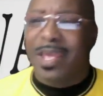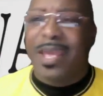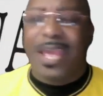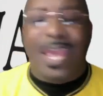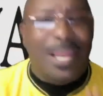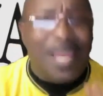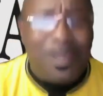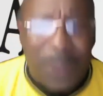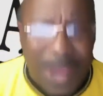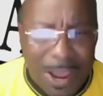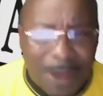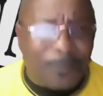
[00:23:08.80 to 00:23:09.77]
and he
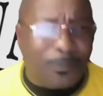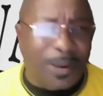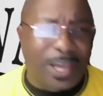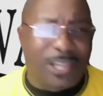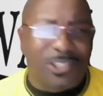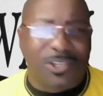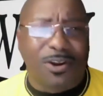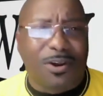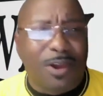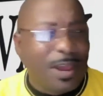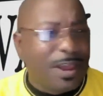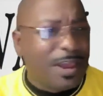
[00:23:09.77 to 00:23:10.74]
paraphrased
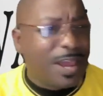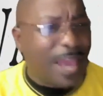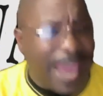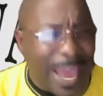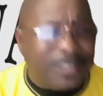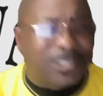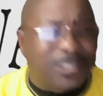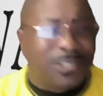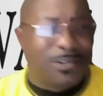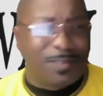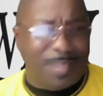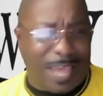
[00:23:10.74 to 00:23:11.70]
her,
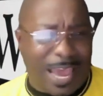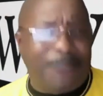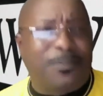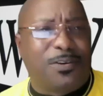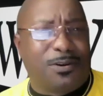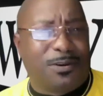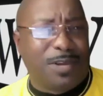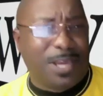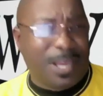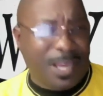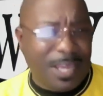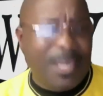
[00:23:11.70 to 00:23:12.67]
answered after
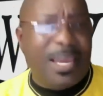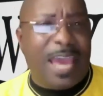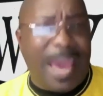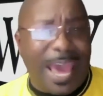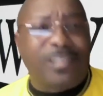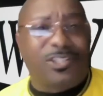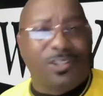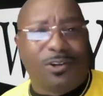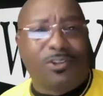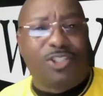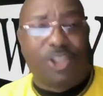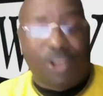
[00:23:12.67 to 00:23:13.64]
he asked
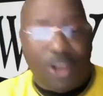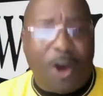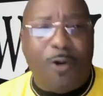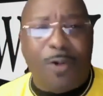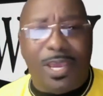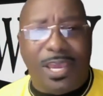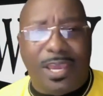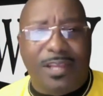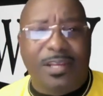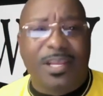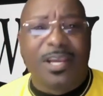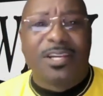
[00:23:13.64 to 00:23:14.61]
her to go
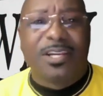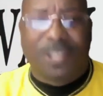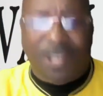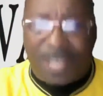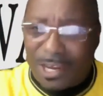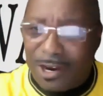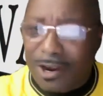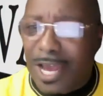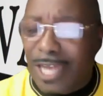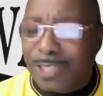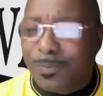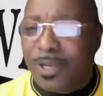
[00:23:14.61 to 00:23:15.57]
in to get her
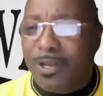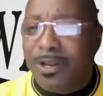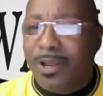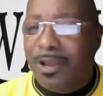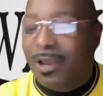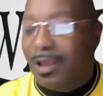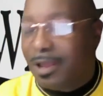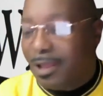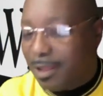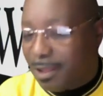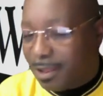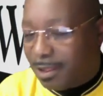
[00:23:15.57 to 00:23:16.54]
husband.
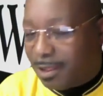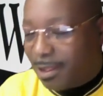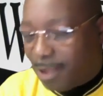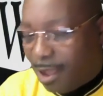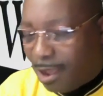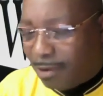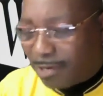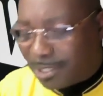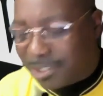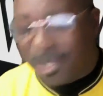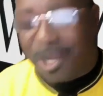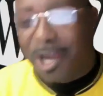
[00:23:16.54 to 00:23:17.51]
Oh, this
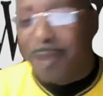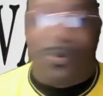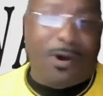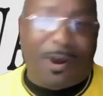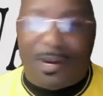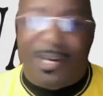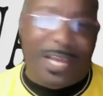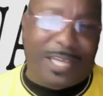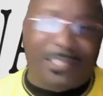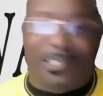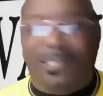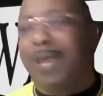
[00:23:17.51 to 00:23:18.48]
is the good part of the
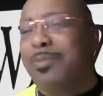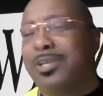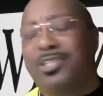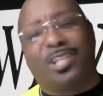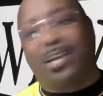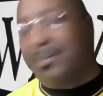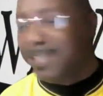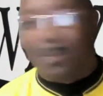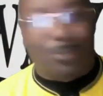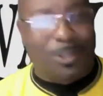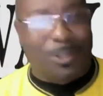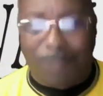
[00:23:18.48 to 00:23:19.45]
lesson. Let me share
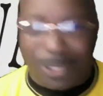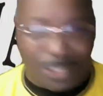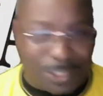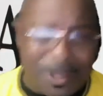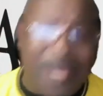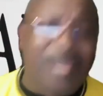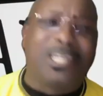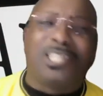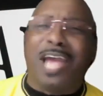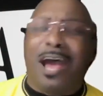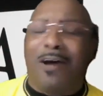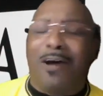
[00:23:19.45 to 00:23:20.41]
something with you.
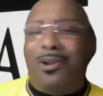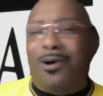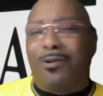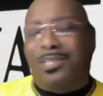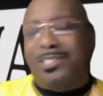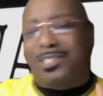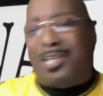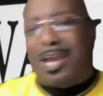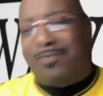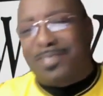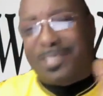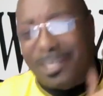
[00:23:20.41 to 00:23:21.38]
Did y'all know this
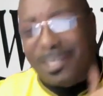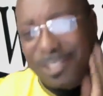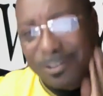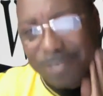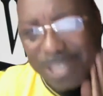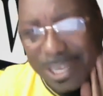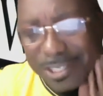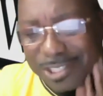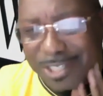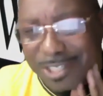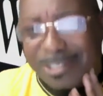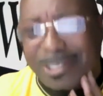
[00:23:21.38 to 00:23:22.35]
conversation that
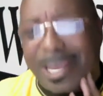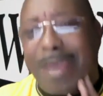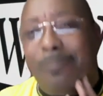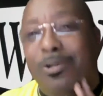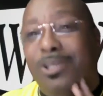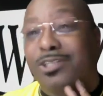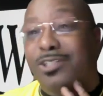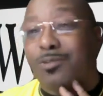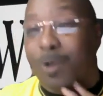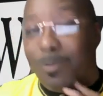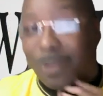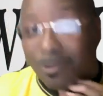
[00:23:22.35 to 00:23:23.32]
Jesus had with this
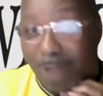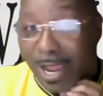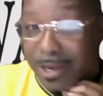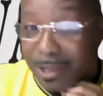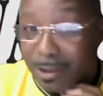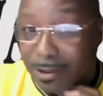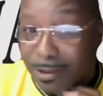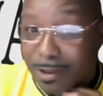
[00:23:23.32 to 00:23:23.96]
woman right here?